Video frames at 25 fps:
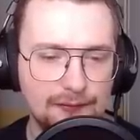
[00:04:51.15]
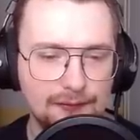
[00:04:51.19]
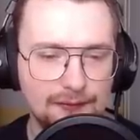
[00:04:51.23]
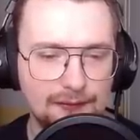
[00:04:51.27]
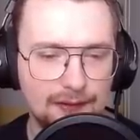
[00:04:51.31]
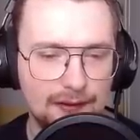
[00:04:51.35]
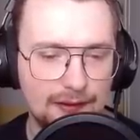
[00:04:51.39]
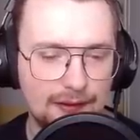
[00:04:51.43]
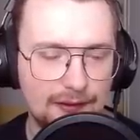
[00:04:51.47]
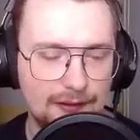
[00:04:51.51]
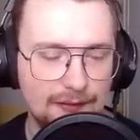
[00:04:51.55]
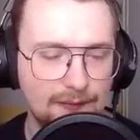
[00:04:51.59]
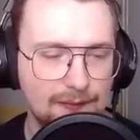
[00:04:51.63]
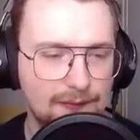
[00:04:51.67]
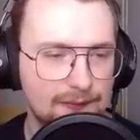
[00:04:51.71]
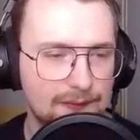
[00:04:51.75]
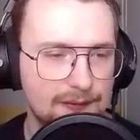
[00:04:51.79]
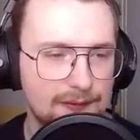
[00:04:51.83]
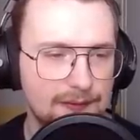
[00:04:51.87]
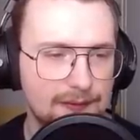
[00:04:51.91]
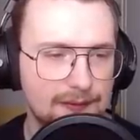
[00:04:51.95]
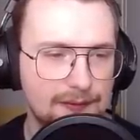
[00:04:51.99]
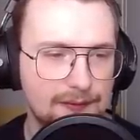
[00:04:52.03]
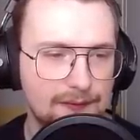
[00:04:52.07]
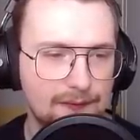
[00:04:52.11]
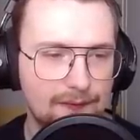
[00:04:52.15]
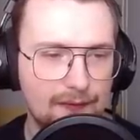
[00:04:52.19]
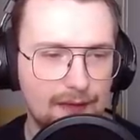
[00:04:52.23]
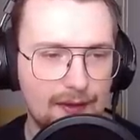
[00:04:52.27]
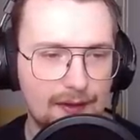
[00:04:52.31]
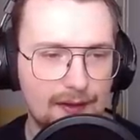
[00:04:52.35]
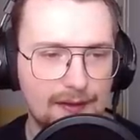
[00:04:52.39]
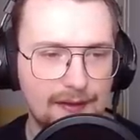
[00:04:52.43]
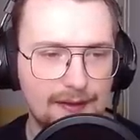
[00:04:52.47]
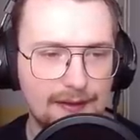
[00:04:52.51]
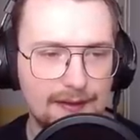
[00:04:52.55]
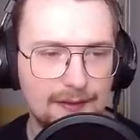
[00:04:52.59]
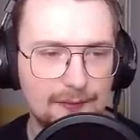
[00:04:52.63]
you know,
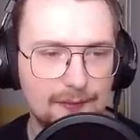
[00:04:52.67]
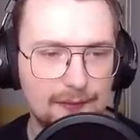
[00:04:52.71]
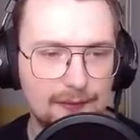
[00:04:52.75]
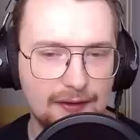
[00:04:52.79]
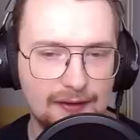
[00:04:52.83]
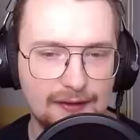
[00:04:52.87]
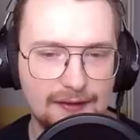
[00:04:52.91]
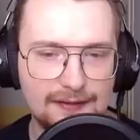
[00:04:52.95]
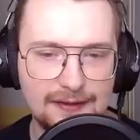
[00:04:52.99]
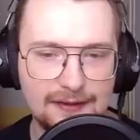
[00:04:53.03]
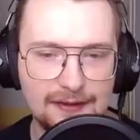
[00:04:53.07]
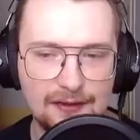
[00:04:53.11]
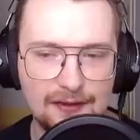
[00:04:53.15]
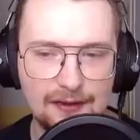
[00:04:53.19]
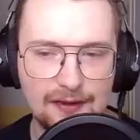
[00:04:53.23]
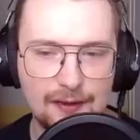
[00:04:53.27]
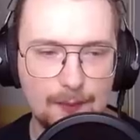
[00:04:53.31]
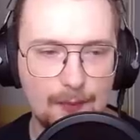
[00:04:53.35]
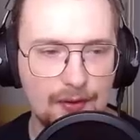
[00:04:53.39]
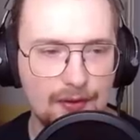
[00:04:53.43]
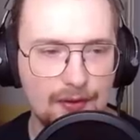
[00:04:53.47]
finally. We're going to see the number